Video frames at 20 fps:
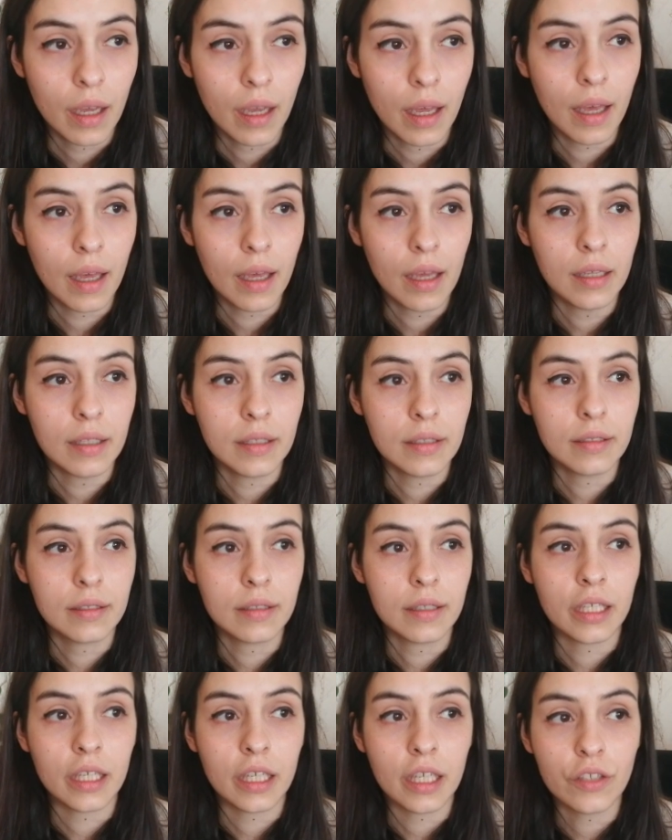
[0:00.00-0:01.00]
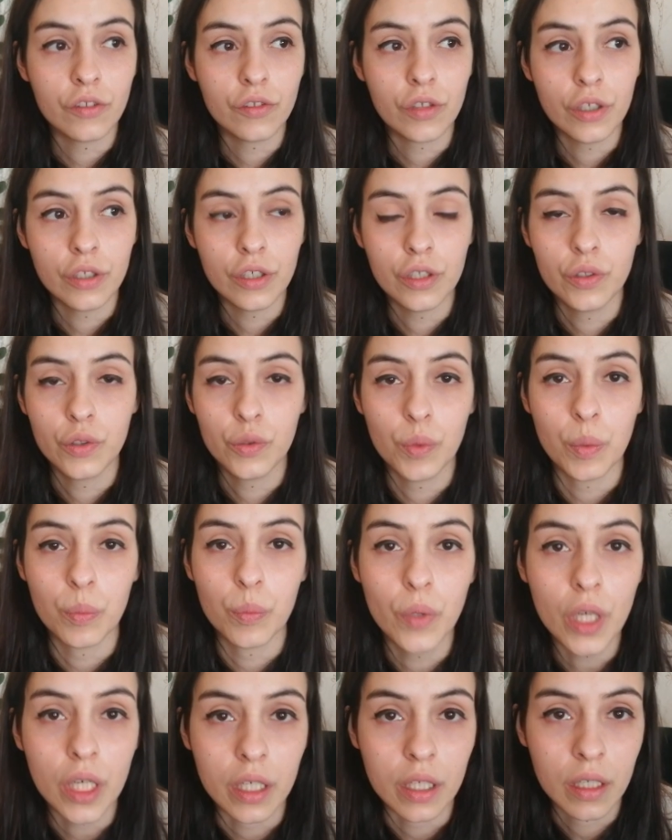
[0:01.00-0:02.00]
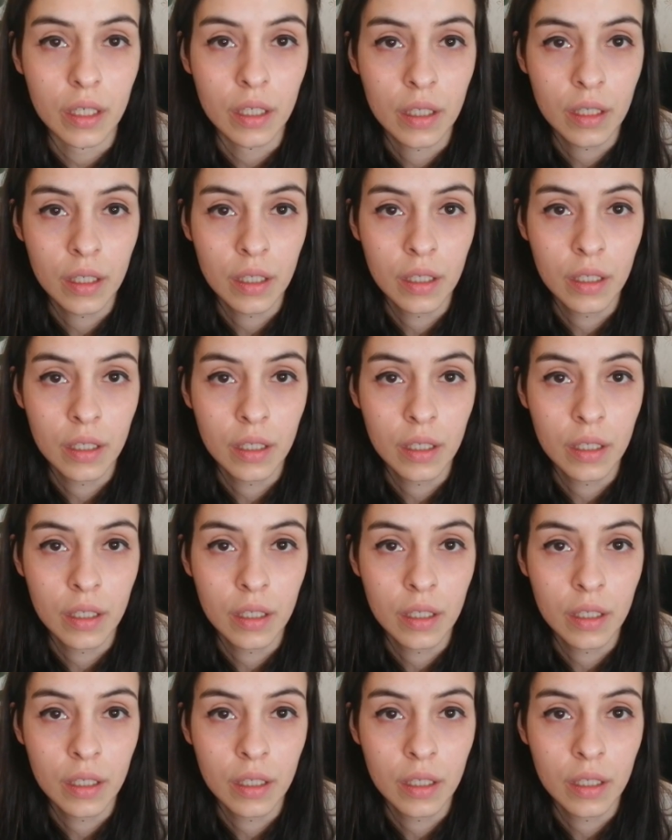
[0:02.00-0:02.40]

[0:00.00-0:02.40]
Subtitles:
and he turned it into a book.